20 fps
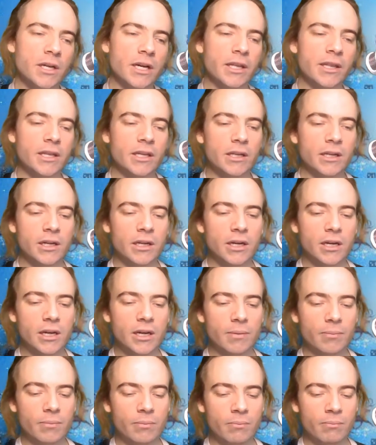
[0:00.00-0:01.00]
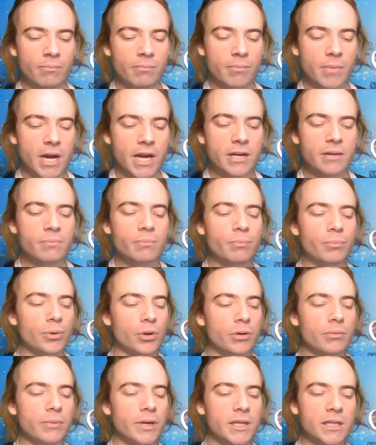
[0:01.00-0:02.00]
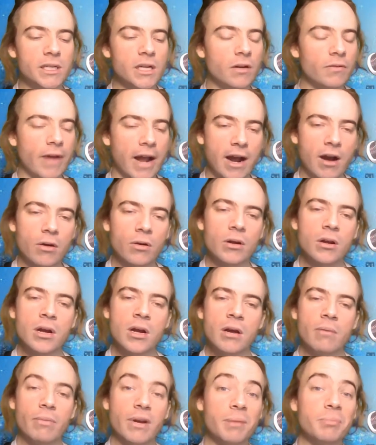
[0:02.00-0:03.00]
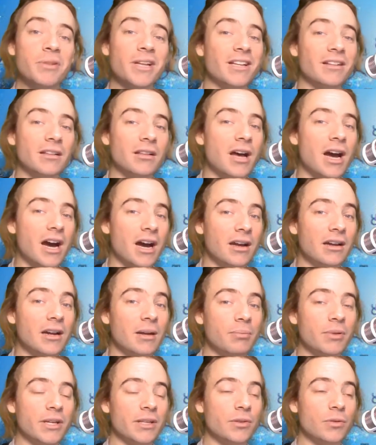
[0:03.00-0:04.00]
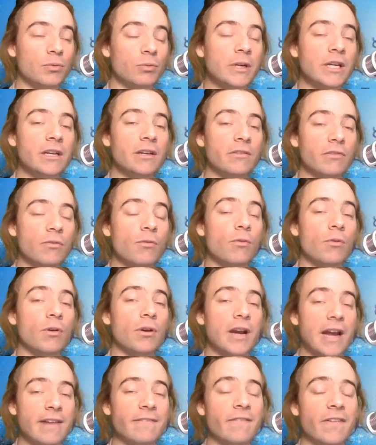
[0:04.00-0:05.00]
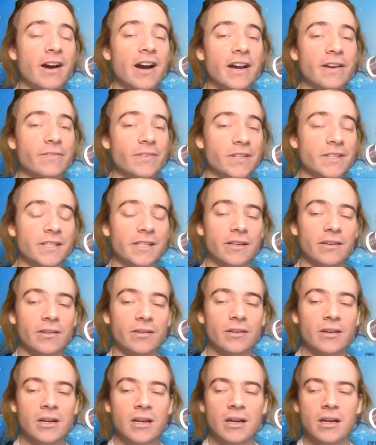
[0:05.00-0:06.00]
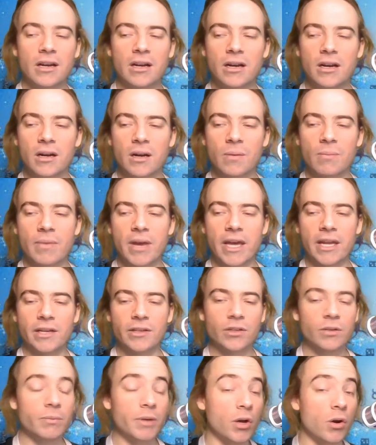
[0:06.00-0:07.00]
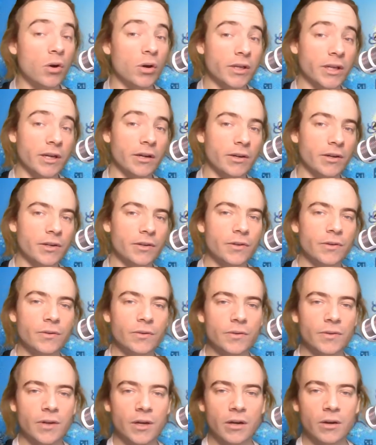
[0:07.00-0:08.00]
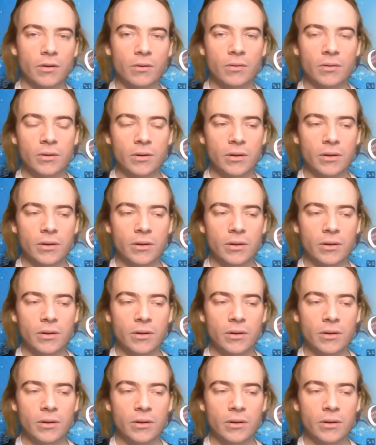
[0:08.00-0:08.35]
I think uh, I, I, didn't burn myself out, but I played a lot. I played three, four, and five this year, um, and it took me all year to do so.